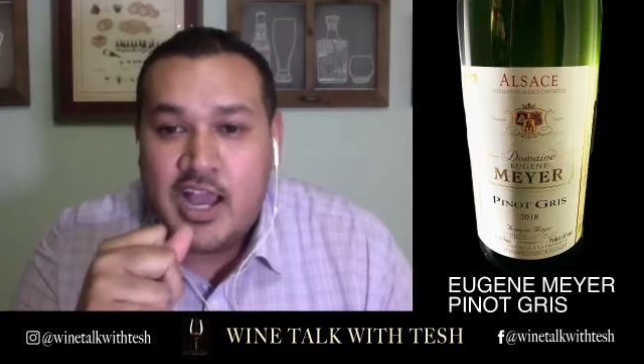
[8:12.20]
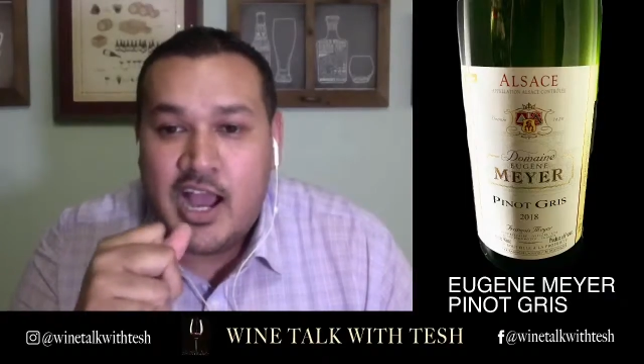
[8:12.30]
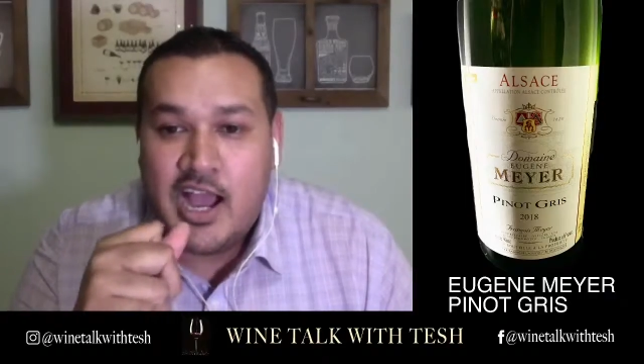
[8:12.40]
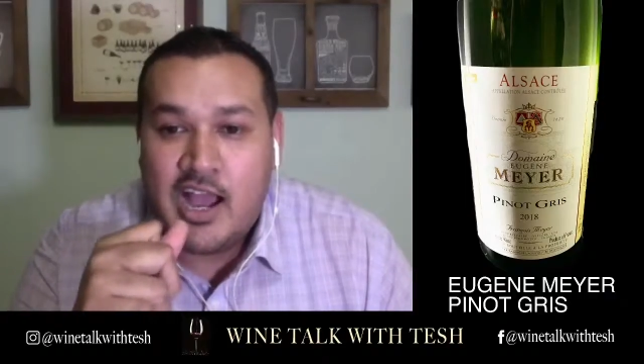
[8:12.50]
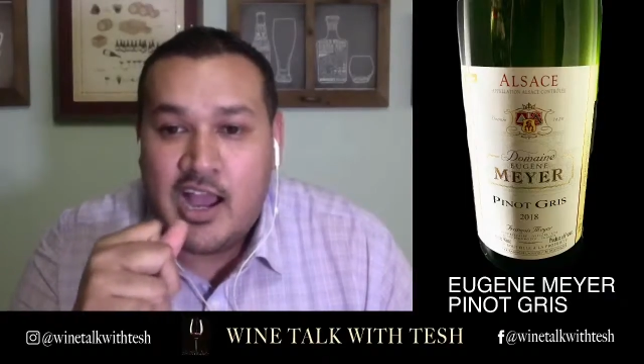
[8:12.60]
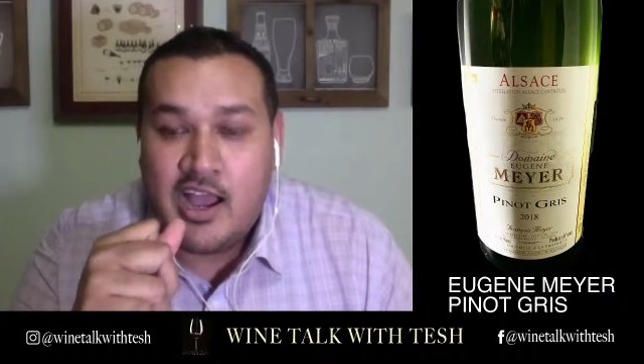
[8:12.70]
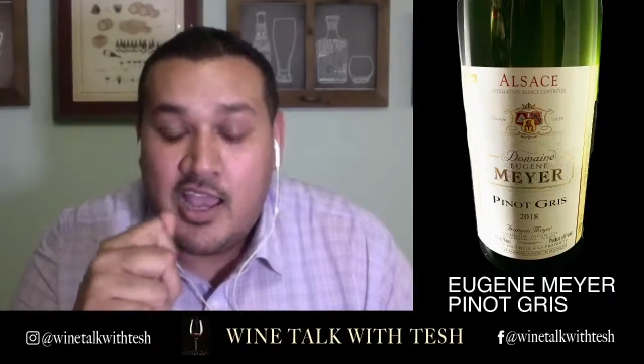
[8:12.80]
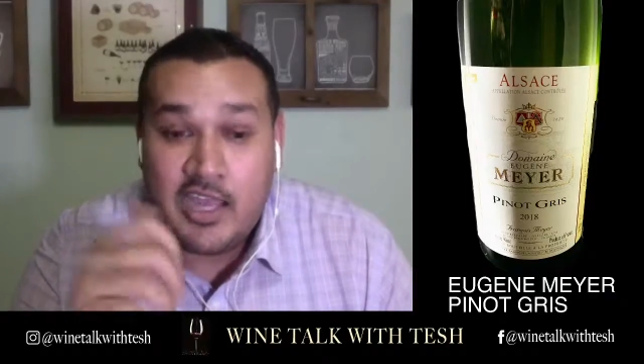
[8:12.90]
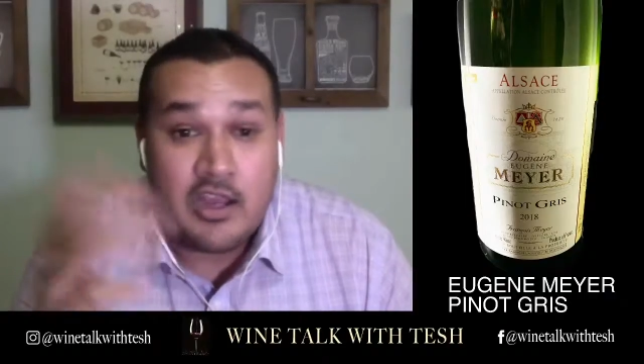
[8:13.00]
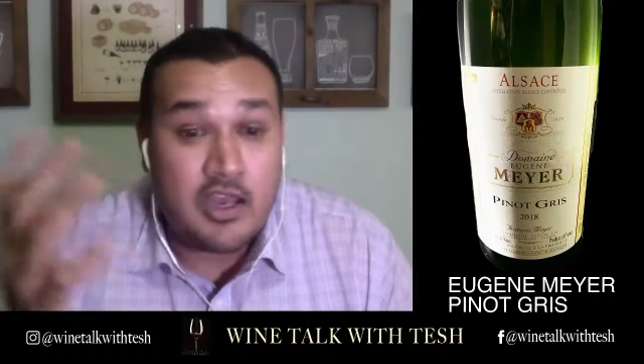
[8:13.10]

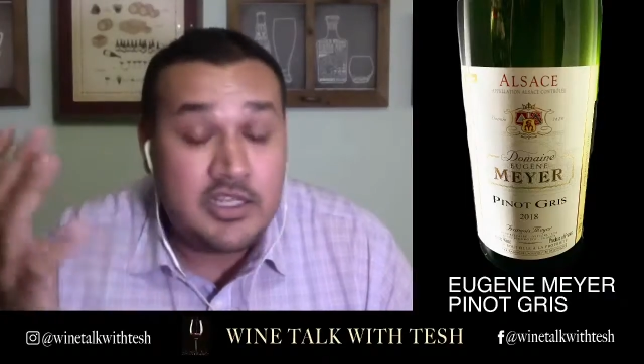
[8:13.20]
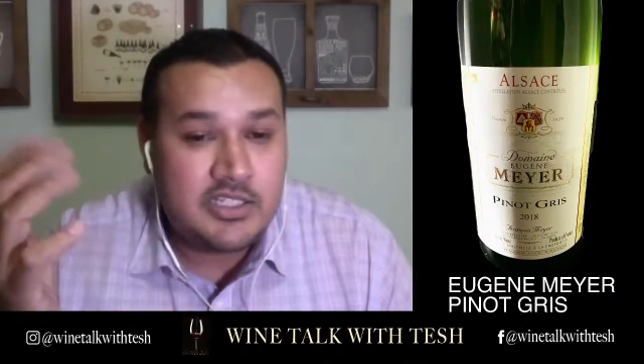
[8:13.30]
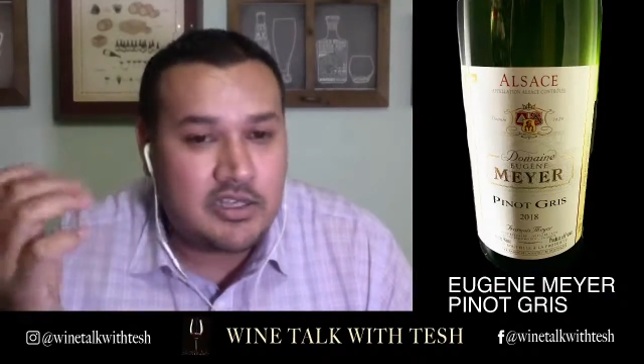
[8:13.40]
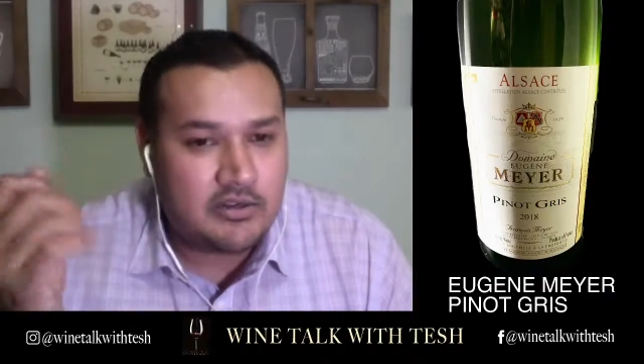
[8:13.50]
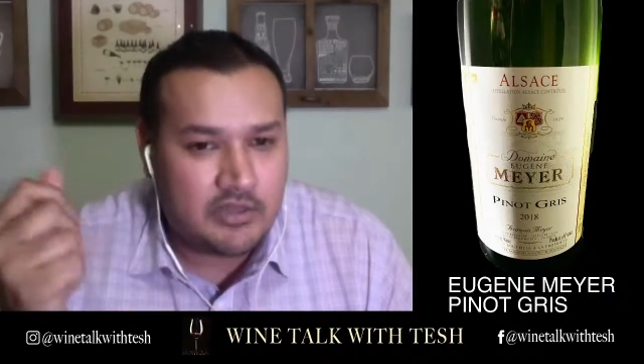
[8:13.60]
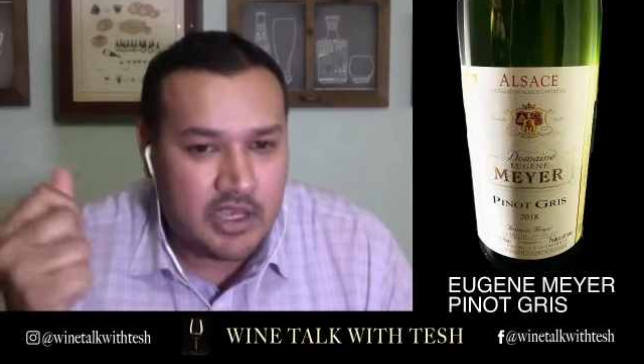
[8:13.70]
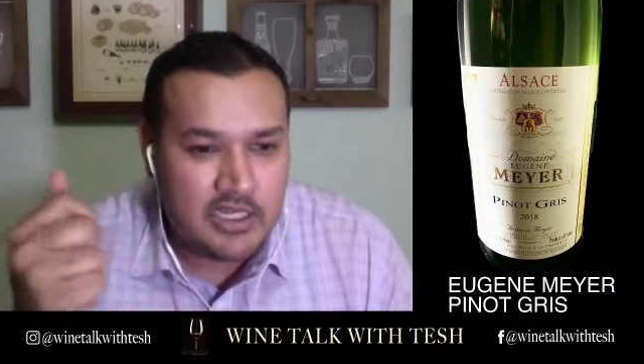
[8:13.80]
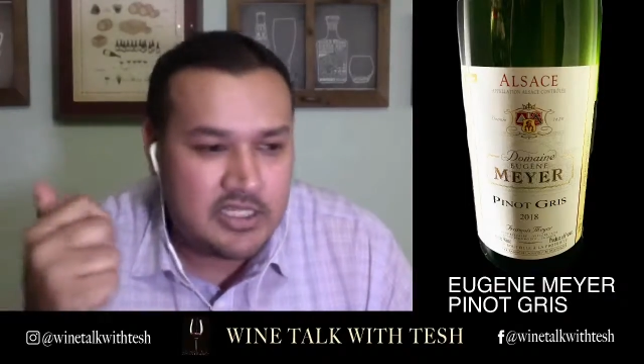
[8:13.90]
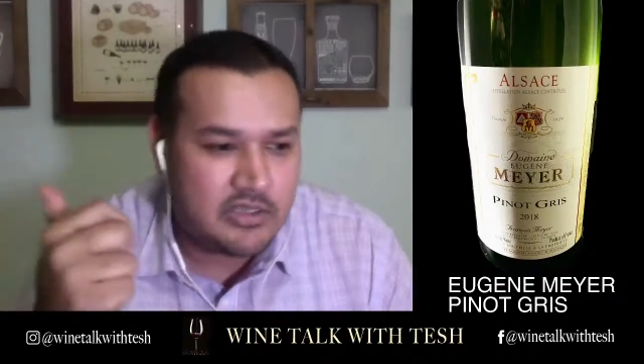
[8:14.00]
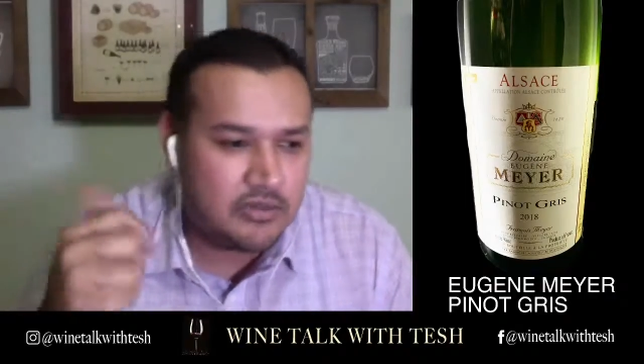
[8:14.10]
And honeysuckle.
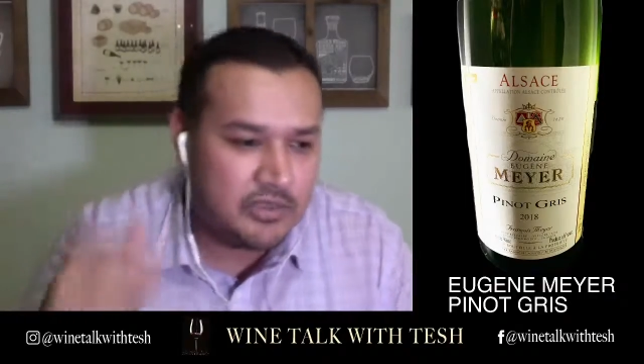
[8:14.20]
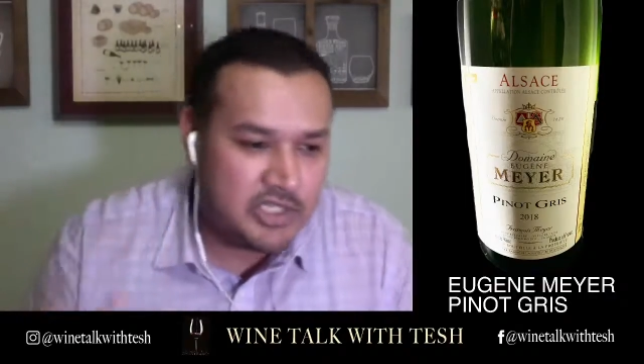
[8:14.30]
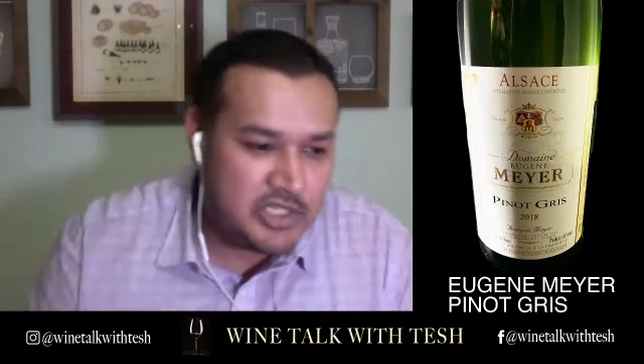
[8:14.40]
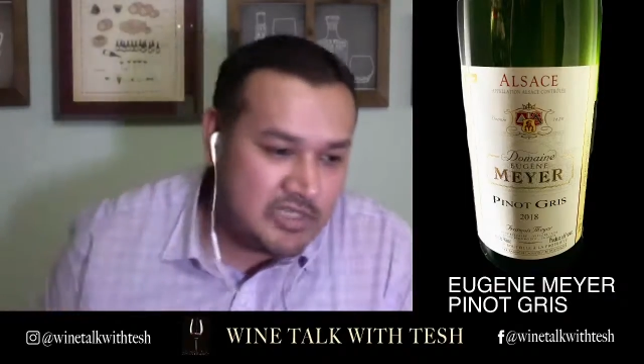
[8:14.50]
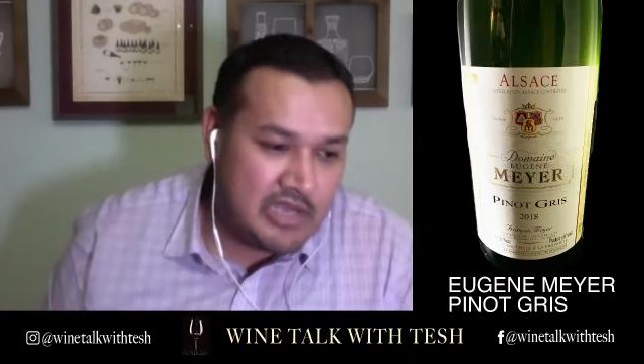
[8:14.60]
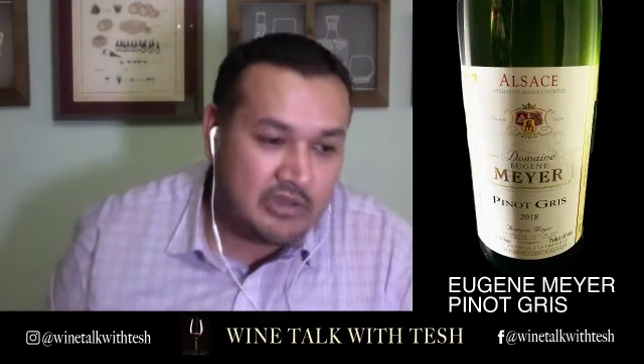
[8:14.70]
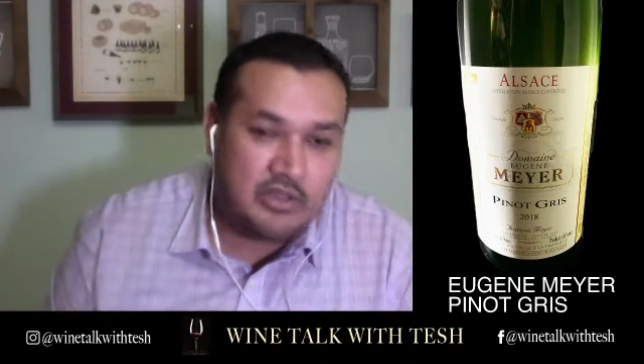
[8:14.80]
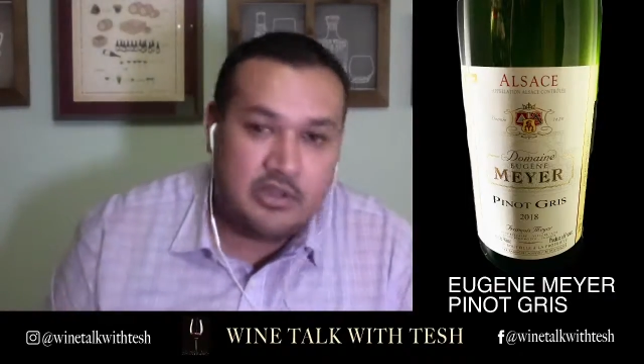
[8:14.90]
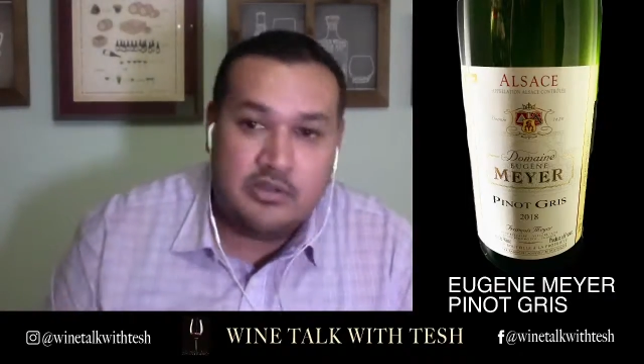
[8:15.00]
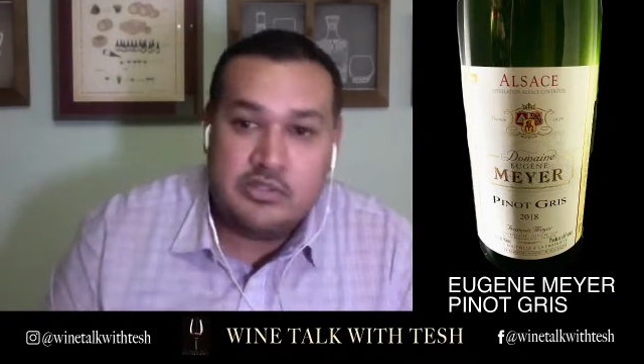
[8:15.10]
Honeysuckle really jumps out on
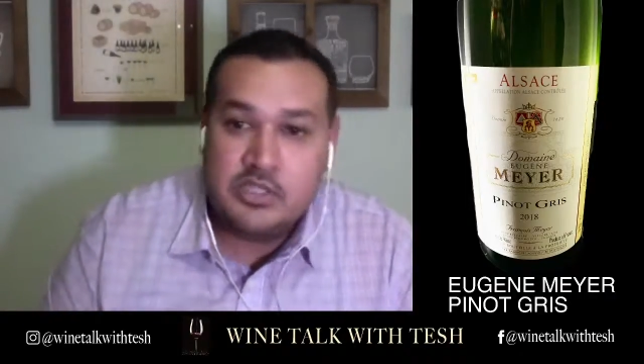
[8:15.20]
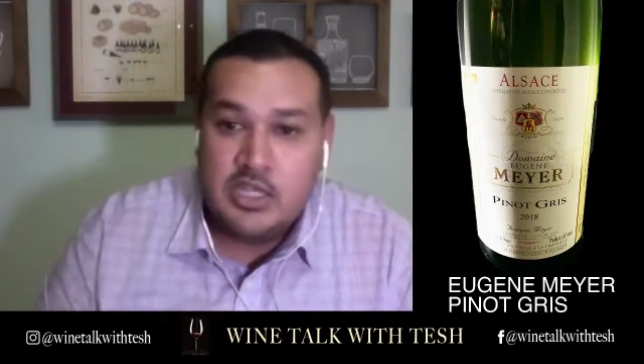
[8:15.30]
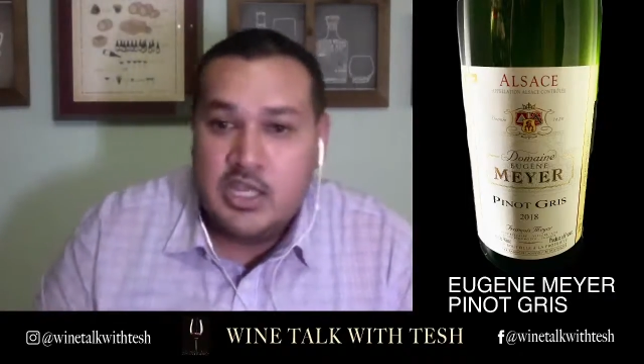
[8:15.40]
the nose.